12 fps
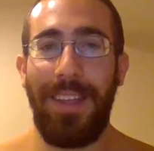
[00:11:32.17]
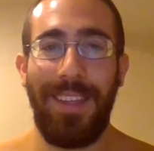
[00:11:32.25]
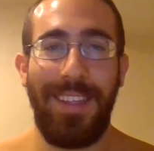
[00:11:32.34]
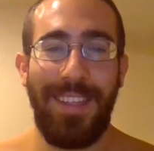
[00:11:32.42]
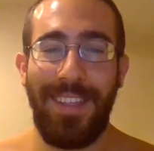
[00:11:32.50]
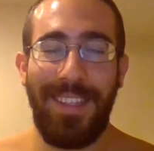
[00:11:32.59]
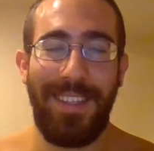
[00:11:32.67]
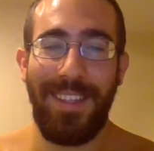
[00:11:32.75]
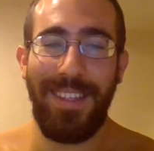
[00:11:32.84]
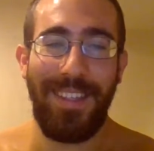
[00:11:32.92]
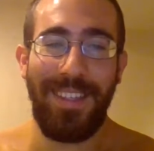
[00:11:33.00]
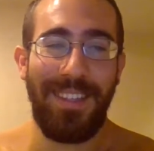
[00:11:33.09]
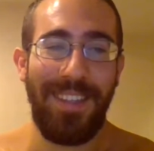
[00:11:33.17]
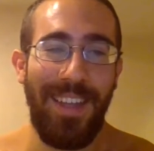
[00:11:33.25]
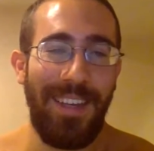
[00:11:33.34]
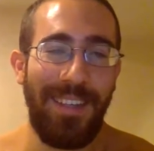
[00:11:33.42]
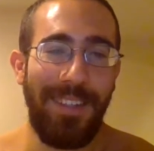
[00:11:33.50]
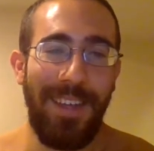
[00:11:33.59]
This is the
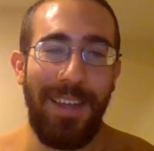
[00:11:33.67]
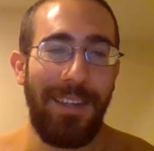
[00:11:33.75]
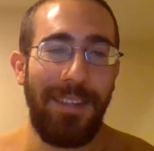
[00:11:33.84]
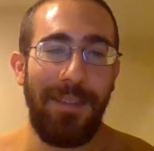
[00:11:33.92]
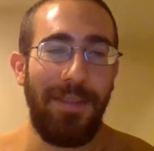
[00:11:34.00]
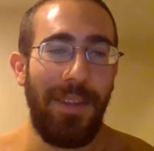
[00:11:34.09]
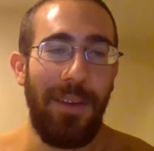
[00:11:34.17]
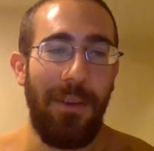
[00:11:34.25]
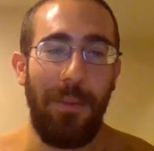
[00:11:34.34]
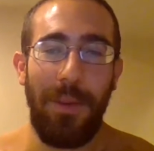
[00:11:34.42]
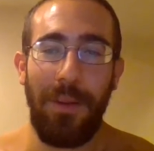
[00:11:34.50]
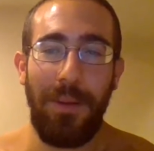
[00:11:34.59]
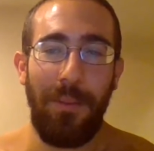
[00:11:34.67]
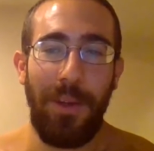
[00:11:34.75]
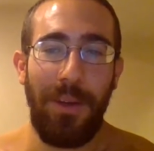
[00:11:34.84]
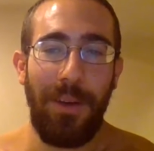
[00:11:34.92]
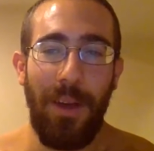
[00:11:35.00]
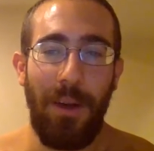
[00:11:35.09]
end. I ended the video a
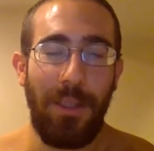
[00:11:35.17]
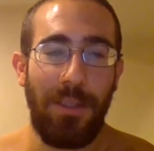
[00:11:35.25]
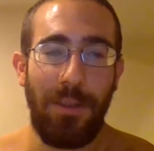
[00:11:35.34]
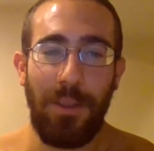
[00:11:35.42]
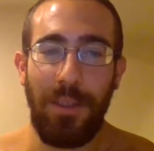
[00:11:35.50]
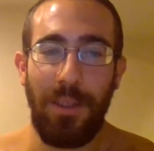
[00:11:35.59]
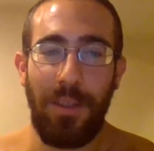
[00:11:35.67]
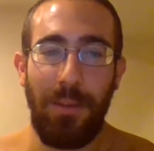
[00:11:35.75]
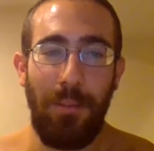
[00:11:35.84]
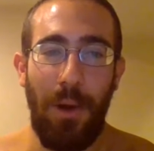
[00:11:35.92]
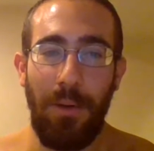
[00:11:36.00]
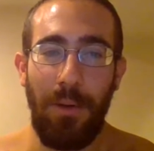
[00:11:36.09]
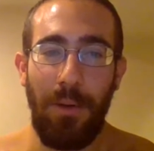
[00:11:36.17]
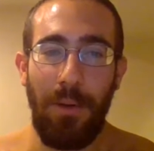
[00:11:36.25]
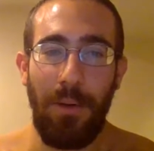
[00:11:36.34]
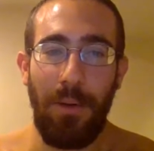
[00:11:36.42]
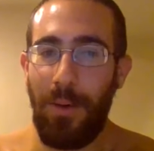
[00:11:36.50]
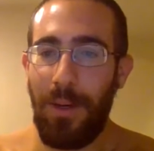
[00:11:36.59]
minute ago. This is just like the bonus. I
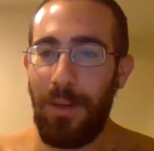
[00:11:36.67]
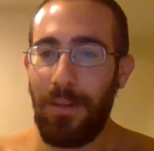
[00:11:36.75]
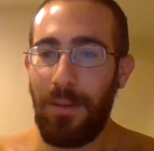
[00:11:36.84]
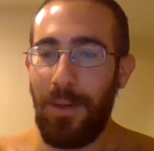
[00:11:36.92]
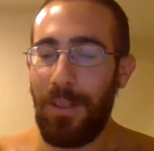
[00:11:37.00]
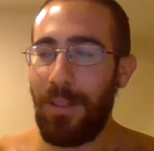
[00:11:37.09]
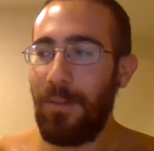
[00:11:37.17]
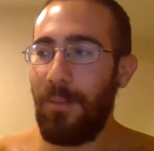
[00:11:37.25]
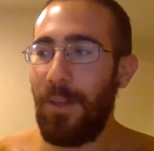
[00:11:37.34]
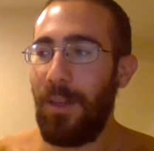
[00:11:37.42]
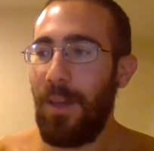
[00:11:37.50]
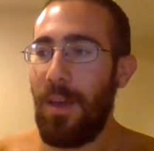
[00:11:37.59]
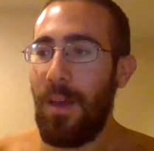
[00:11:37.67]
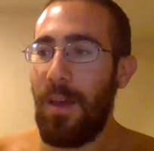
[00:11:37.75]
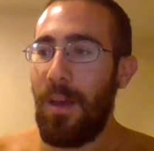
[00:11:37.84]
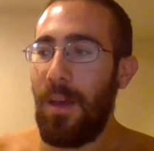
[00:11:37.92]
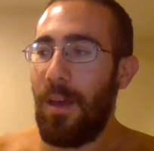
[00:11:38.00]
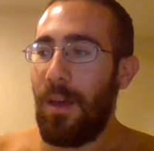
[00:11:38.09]
don't know why you're still watching,
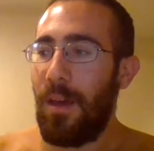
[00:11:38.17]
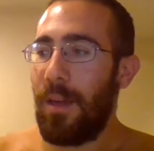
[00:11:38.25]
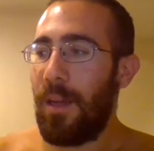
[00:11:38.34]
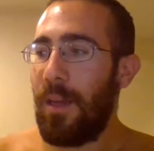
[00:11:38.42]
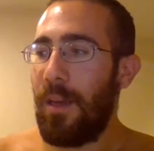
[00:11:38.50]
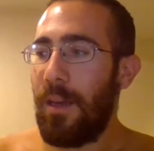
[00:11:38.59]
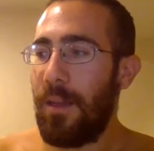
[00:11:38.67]
but okay.